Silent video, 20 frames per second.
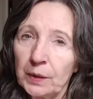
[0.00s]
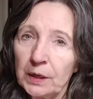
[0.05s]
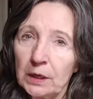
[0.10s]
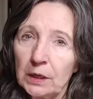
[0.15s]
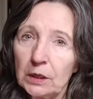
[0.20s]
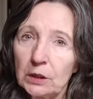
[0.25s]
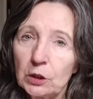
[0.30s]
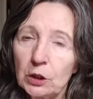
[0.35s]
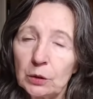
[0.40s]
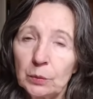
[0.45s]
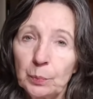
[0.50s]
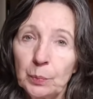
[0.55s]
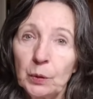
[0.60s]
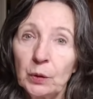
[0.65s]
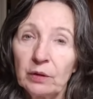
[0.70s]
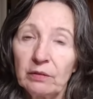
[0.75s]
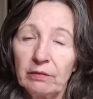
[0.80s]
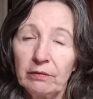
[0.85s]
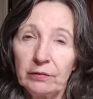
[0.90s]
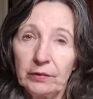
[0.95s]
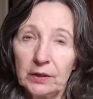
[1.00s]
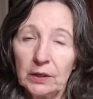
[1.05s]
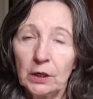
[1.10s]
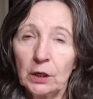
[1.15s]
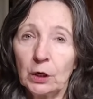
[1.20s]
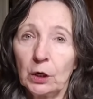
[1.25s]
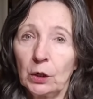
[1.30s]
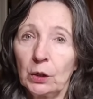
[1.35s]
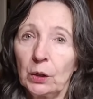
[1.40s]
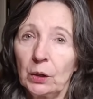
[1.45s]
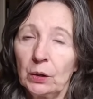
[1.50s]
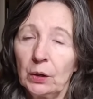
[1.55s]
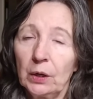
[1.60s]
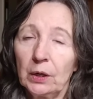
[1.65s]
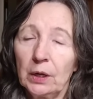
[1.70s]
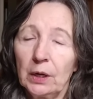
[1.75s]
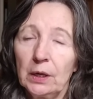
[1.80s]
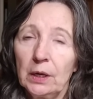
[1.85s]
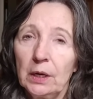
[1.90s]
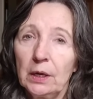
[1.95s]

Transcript: me to put vinegar